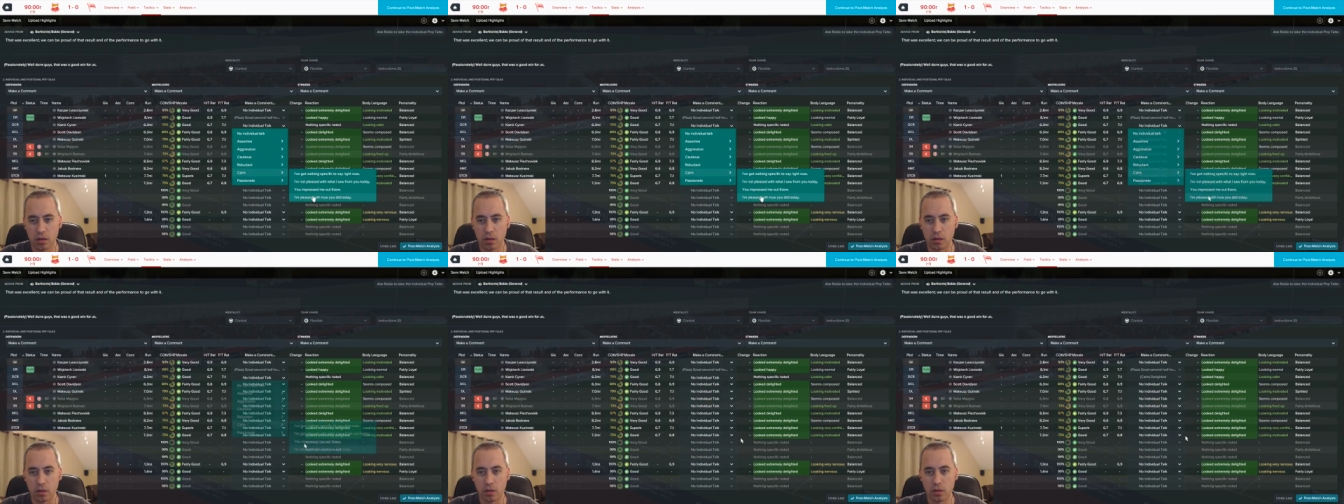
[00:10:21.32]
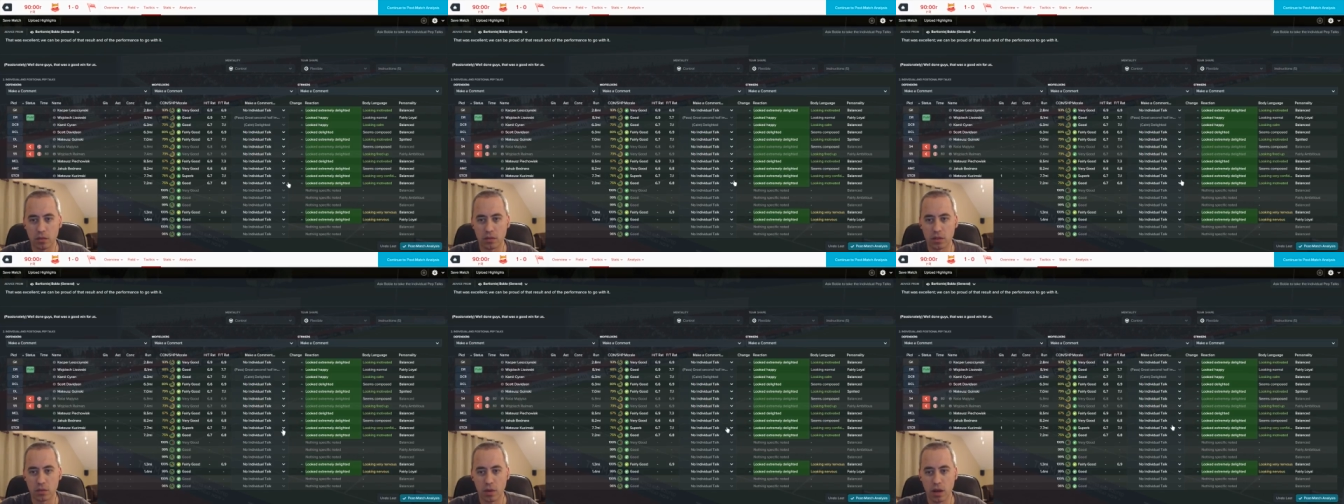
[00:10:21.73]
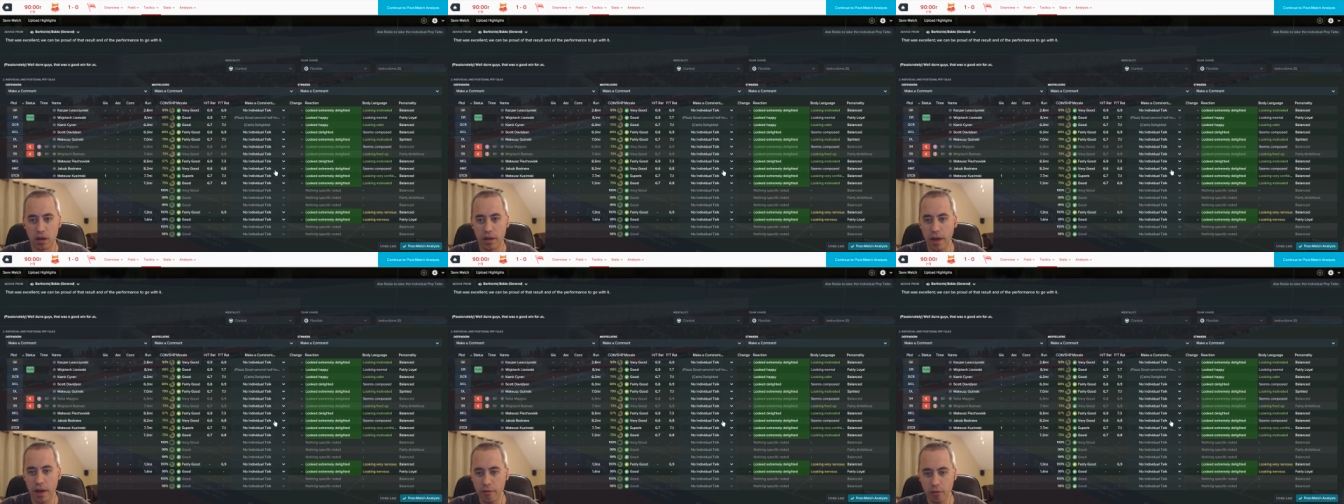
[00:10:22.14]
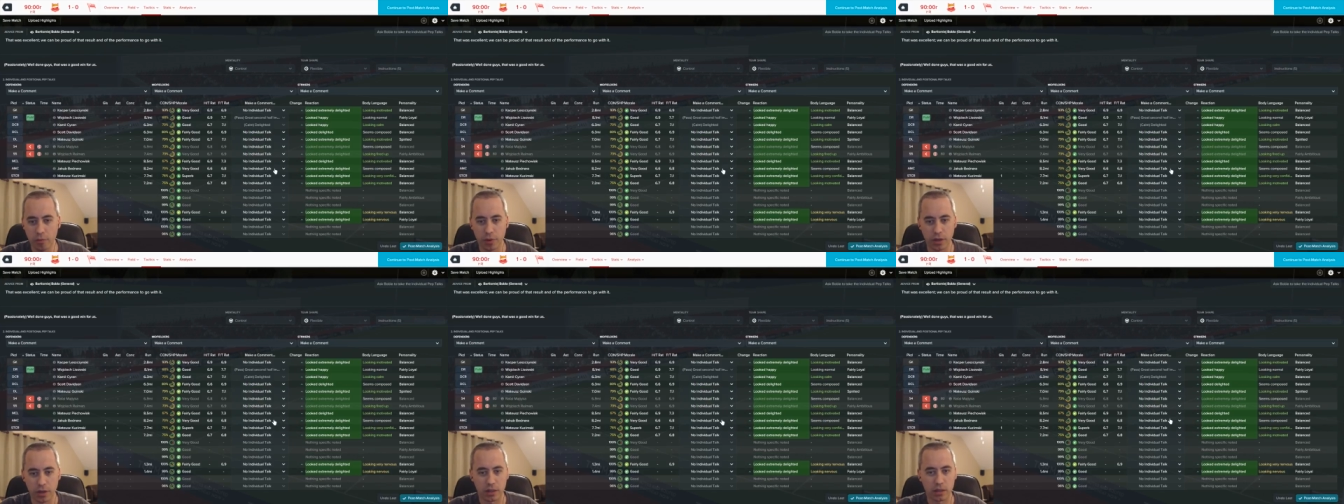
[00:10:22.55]
You did well.
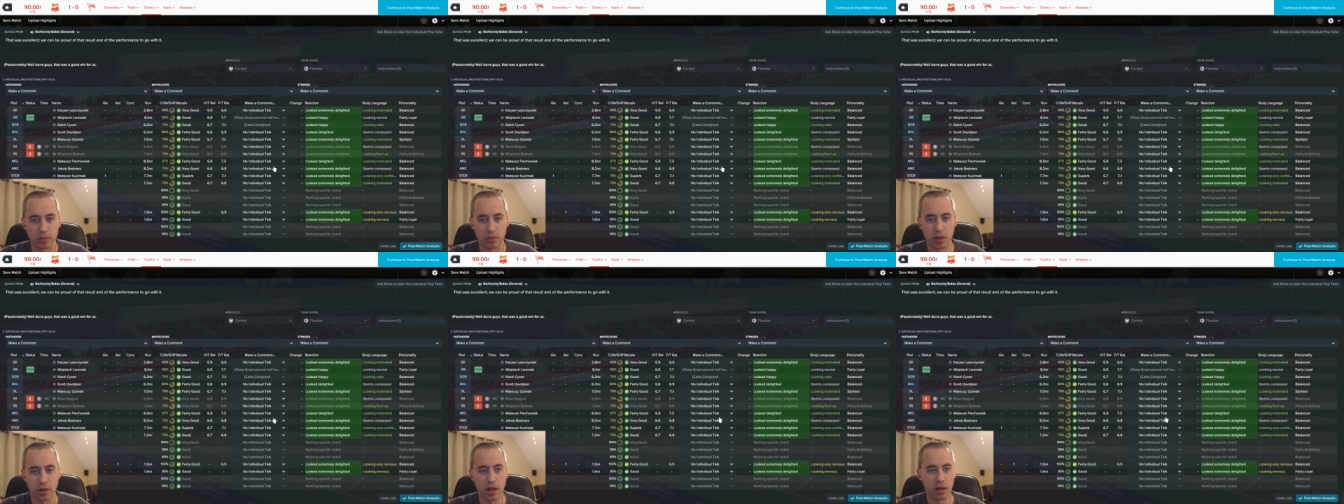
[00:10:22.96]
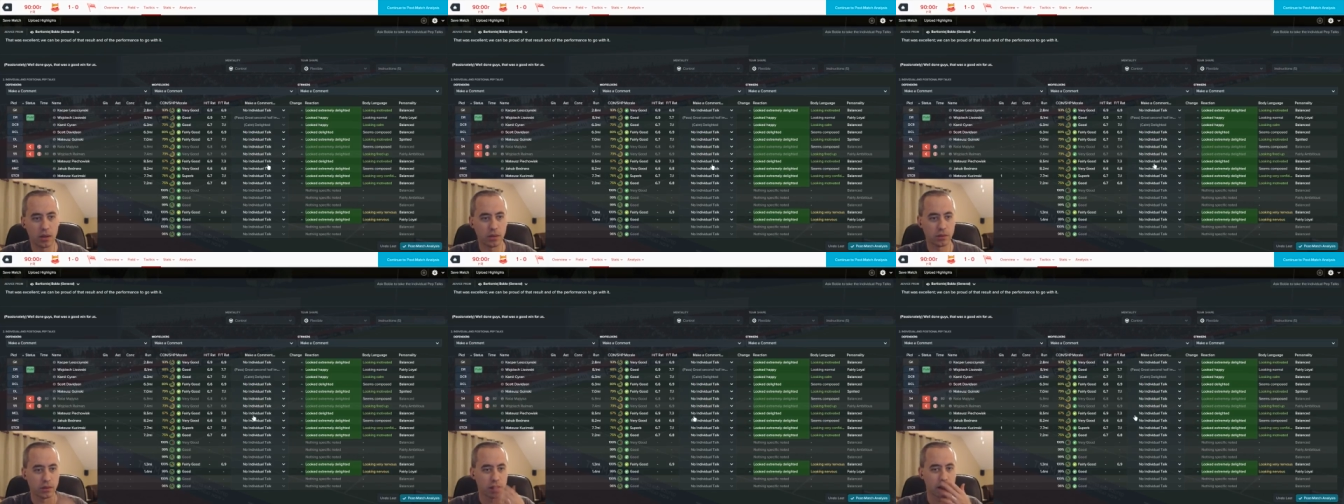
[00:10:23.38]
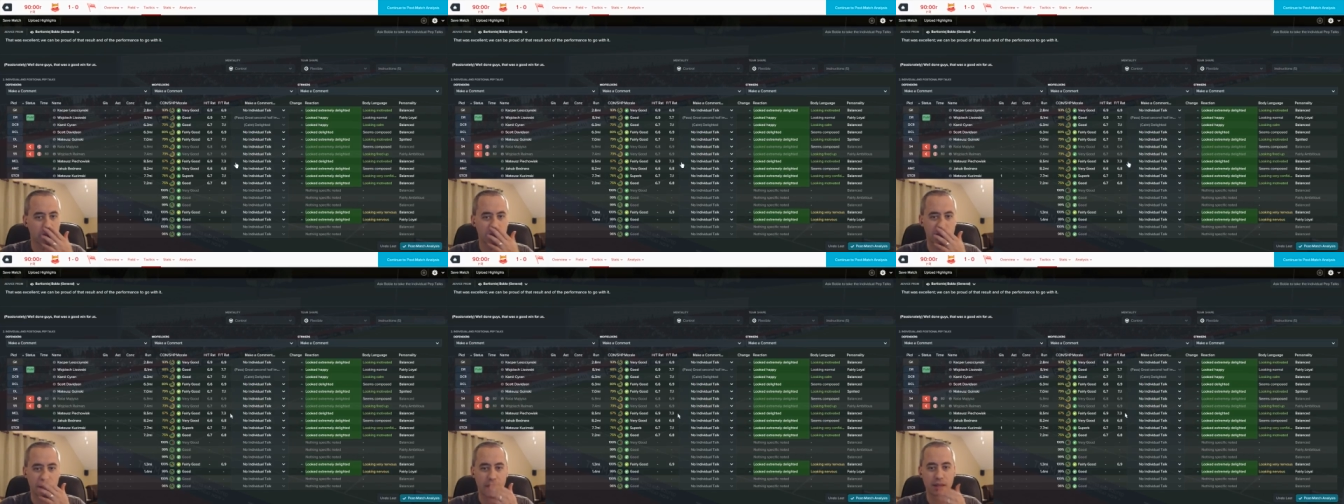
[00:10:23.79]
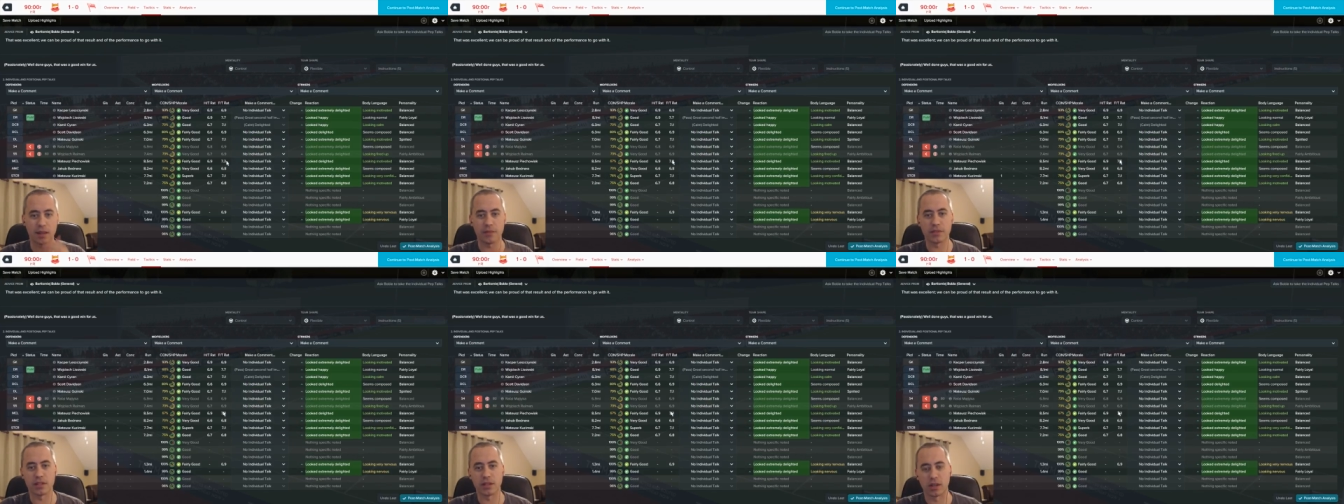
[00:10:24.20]
Everybody did well. Look at that. Scott
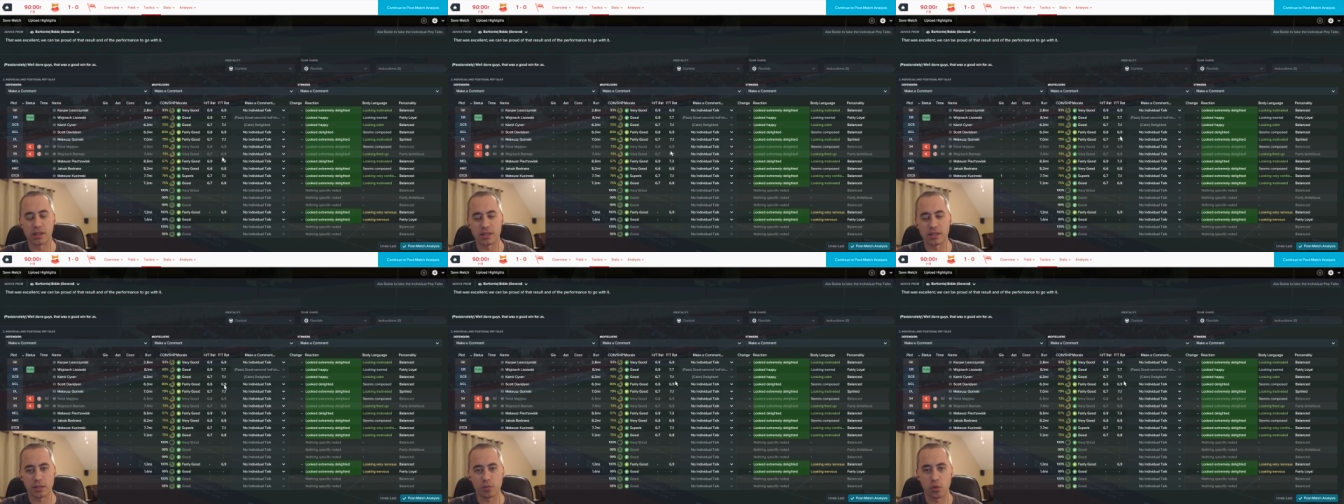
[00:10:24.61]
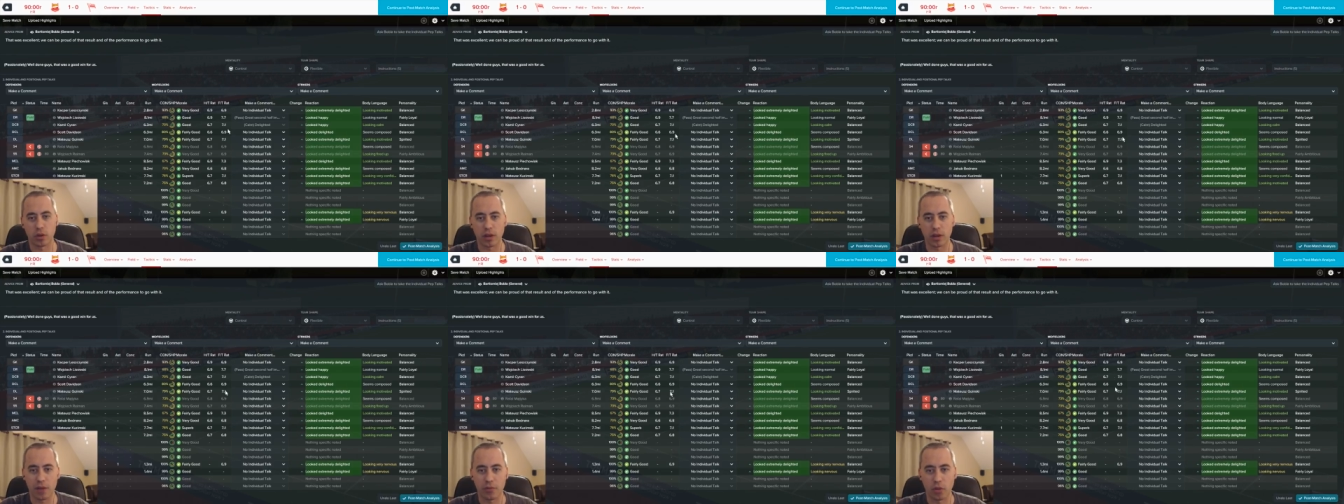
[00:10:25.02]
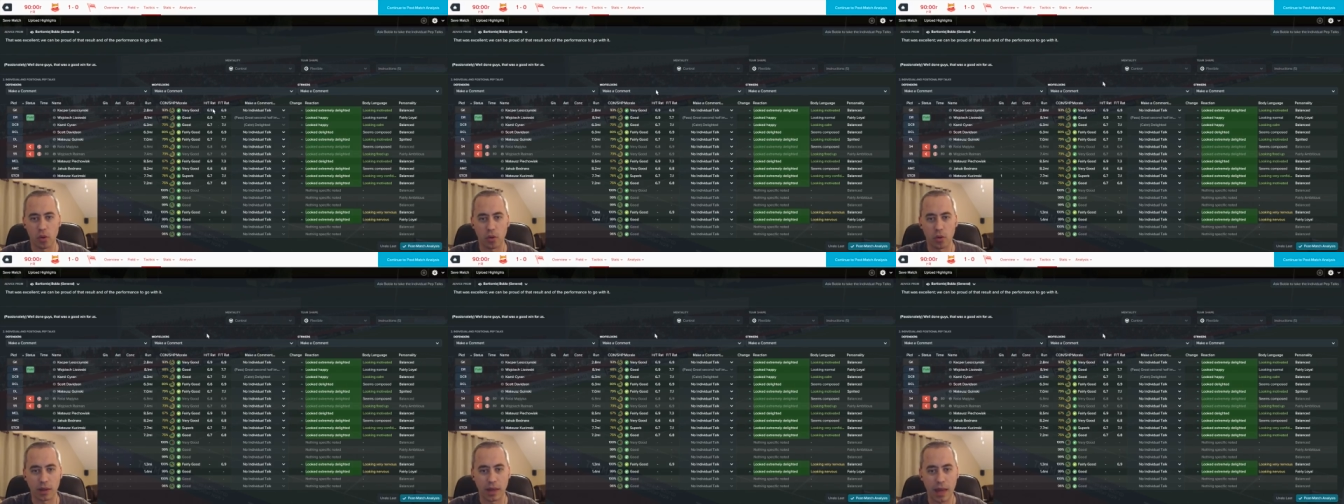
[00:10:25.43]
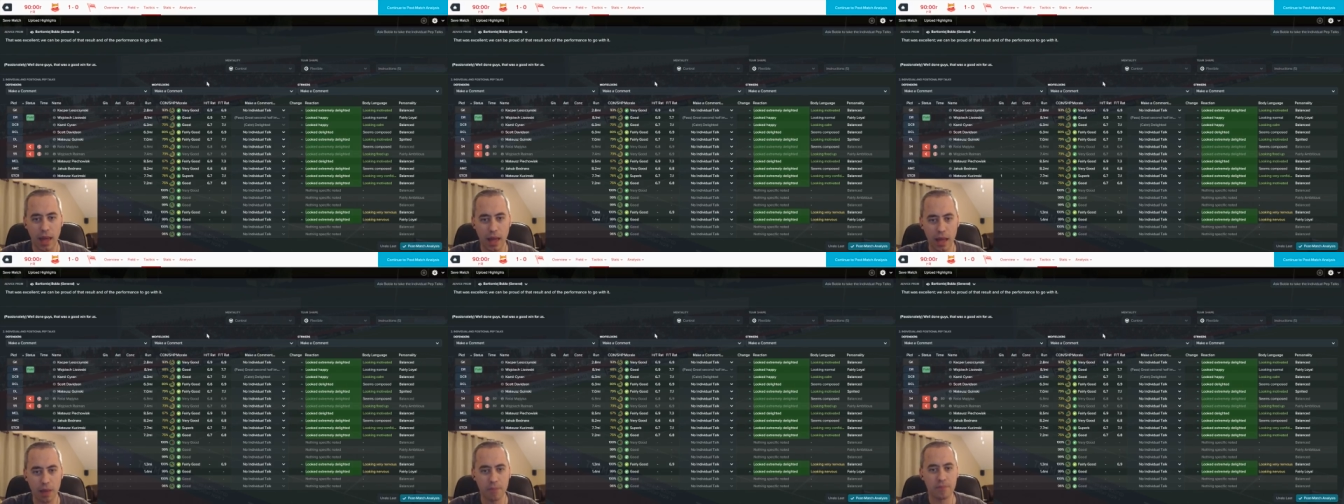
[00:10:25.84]
Davidson on a six point nine for the whole
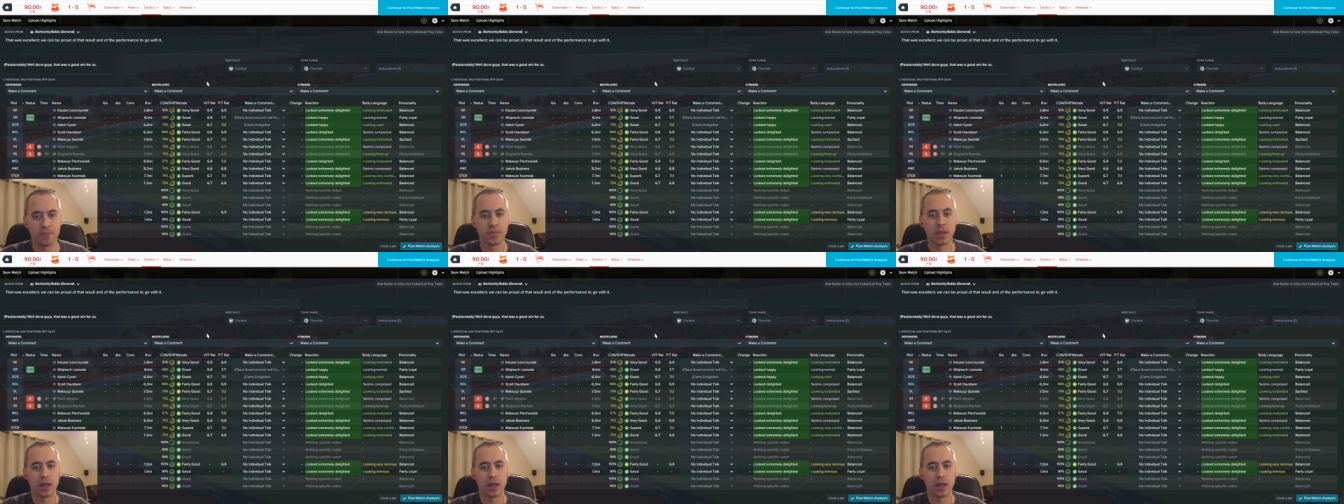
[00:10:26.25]
game.